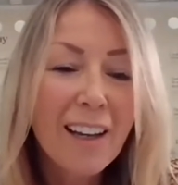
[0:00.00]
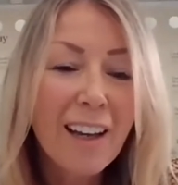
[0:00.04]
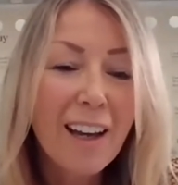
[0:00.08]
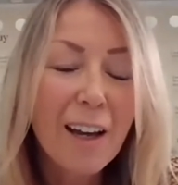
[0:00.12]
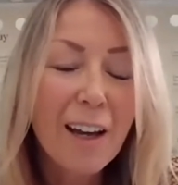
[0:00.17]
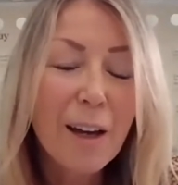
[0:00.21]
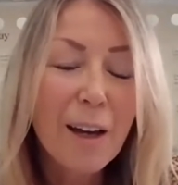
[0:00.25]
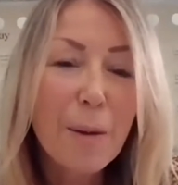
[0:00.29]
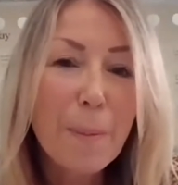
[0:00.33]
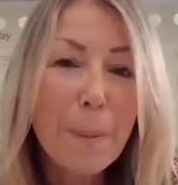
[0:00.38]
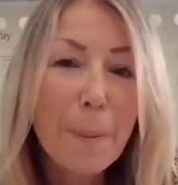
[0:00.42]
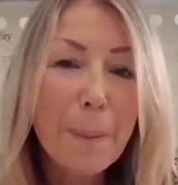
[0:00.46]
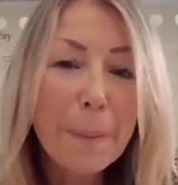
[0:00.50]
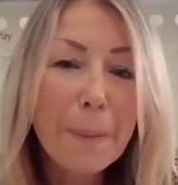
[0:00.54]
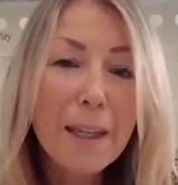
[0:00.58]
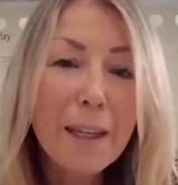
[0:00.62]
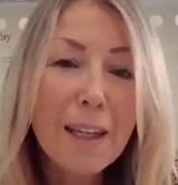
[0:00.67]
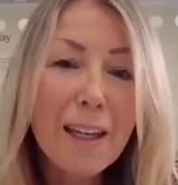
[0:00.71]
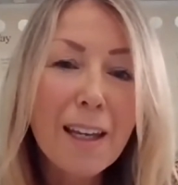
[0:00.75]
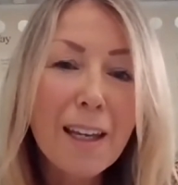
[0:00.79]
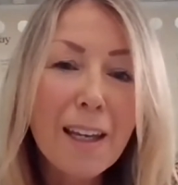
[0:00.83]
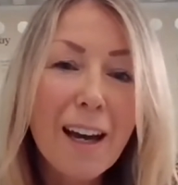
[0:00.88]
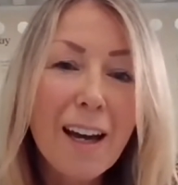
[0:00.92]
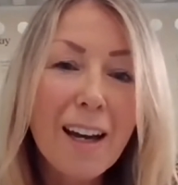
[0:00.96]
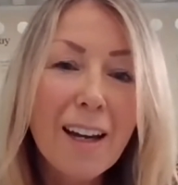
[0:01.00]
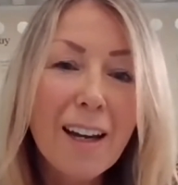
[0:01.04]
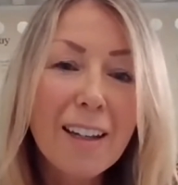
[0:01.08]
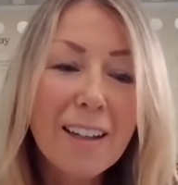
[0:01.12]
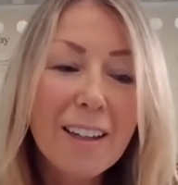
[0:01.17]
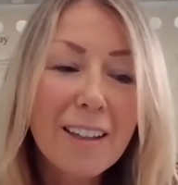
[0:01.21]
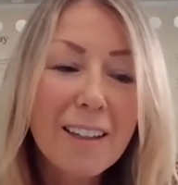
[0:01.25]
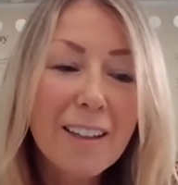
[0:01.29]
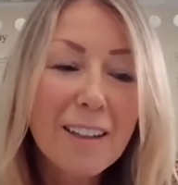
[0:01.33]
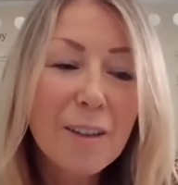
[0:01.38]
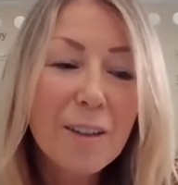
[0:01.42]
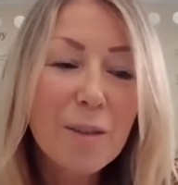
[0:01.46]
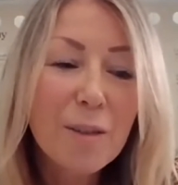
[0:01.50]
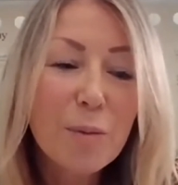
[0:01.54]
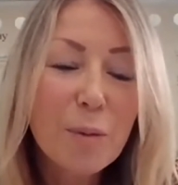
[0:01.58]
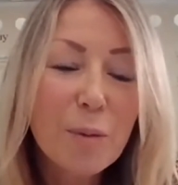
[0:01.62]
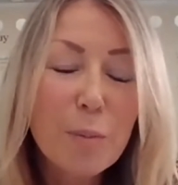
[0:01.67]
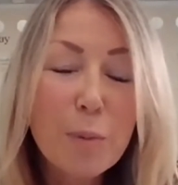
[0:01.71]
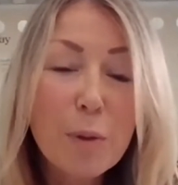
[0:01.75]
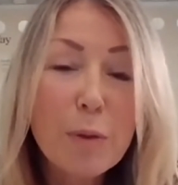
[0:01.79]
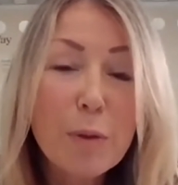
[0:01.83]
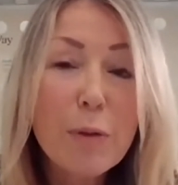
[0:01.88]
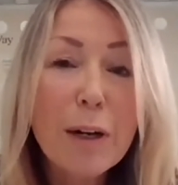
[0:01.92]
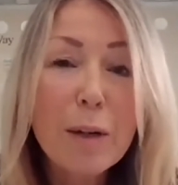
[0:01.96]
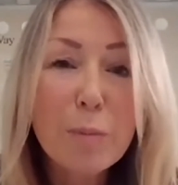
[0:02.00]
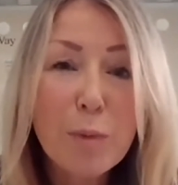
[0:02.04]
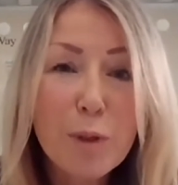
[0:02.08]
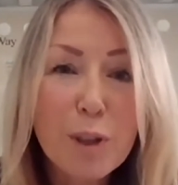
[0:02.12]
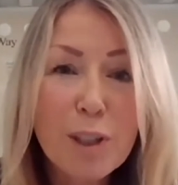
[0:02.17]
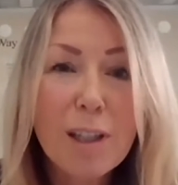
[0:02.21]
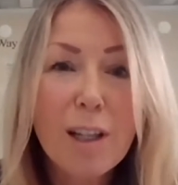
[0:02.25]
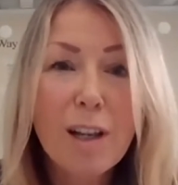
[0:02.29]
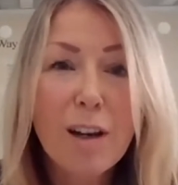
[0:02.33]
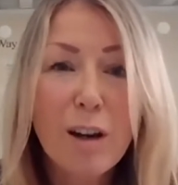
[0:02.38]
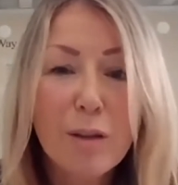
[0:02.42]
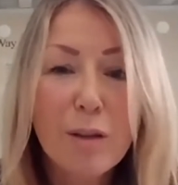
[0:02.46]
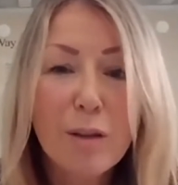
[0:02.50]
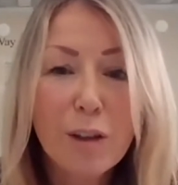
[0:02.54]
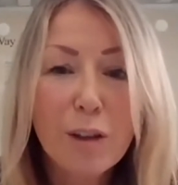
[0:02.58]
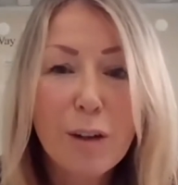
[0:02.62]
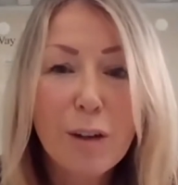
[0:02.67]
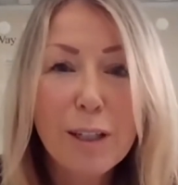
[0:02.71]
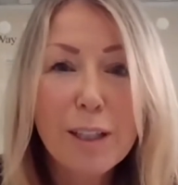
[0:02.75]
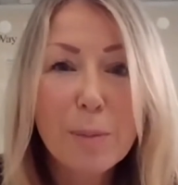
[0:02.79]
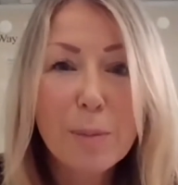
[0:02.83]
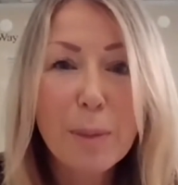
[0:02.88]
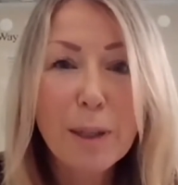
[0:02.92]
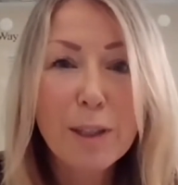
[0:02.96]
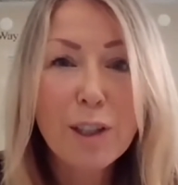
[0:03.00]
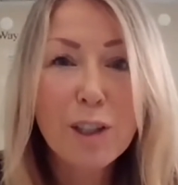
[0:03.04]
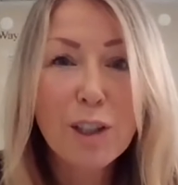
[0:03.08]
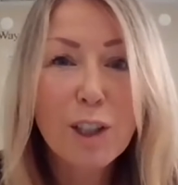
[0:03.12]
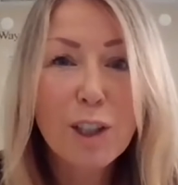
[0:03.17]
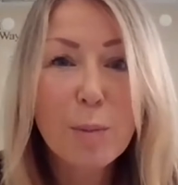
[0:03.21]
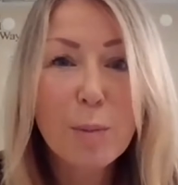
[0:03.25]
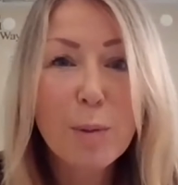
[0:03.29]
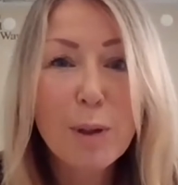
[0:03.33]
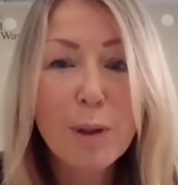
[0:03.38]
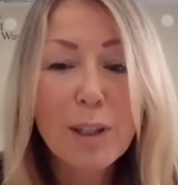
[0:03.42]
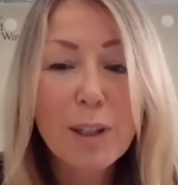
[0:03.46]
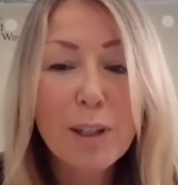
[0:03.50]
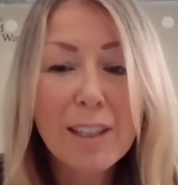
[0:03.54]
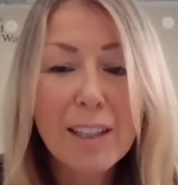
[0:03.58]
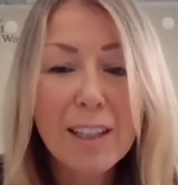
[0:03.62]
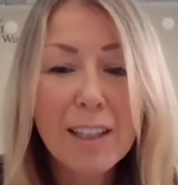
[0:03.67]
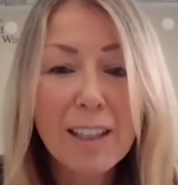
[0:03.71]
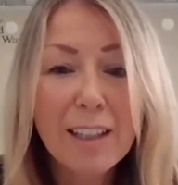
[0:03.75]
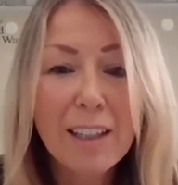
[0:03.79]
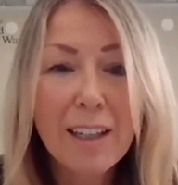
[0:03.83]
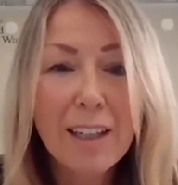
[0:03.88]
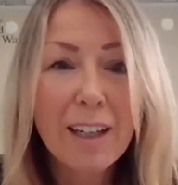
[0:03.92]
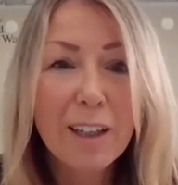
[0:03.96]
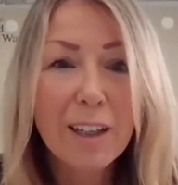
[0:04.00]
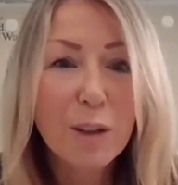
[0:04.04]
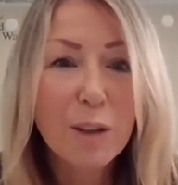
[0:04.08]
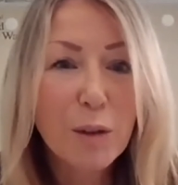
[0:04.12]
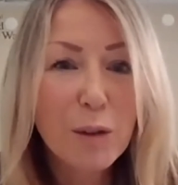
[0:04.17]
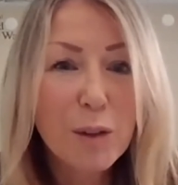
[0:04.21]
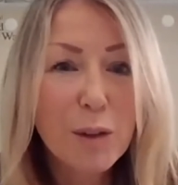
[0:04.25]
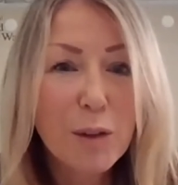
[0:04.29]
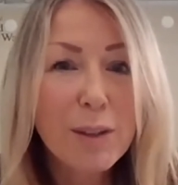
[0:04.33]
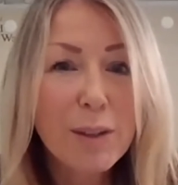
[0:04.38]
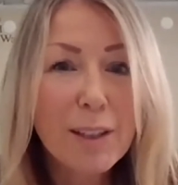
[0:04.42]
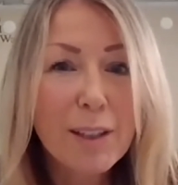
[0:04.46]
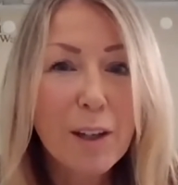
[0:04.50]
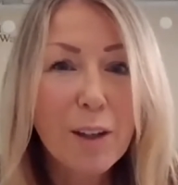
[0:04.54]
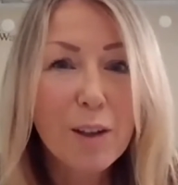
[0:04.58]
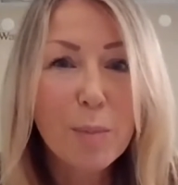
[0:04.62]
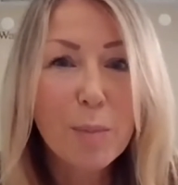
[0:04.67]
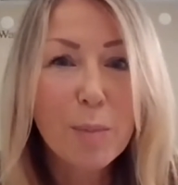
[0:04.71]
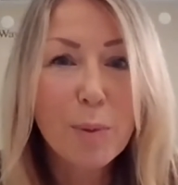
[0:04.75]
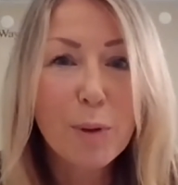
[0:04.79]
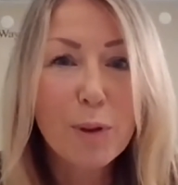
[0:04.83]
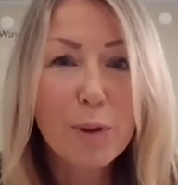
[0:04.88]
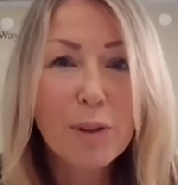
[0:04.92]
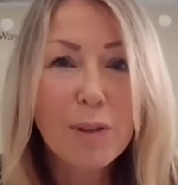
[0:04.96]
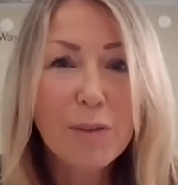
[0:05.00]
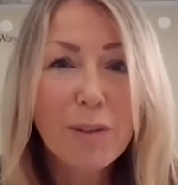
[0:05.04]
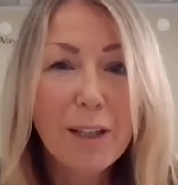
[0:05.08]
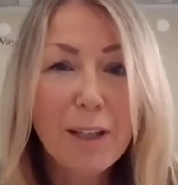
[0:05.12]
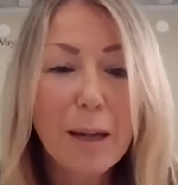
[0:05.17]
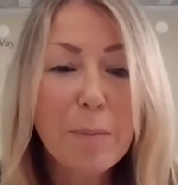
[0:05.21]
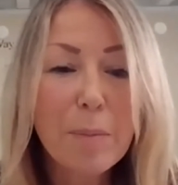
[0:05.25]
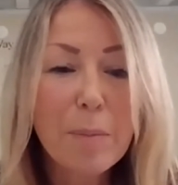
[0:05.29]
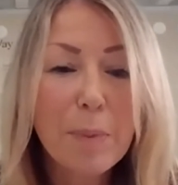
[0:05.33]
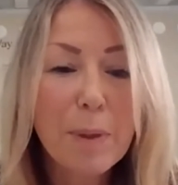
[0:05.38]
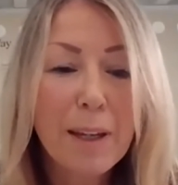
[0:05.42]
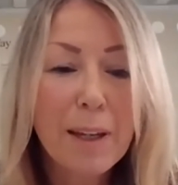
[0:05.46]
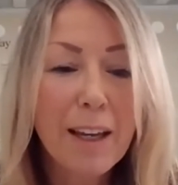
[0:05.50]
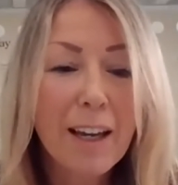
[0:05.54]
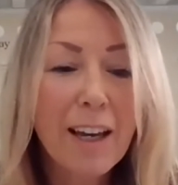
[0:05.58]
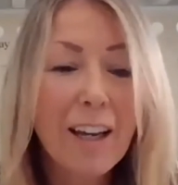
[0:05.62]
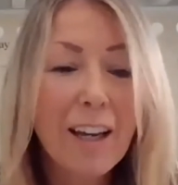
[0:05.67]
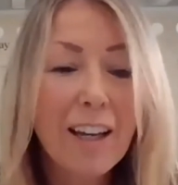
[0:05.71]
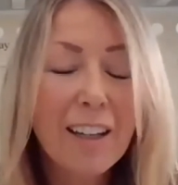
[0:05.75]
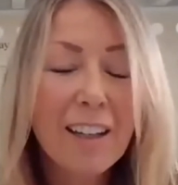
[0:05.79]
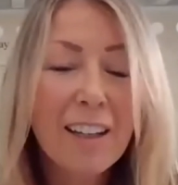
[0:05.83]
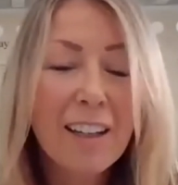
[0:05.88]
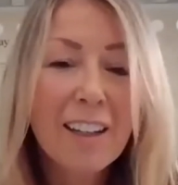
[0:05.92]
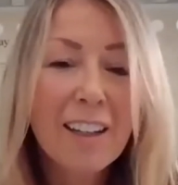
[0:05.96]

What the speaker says: We're very much at the heart of the Greater Manchester community. I also sit on the board of the MPA,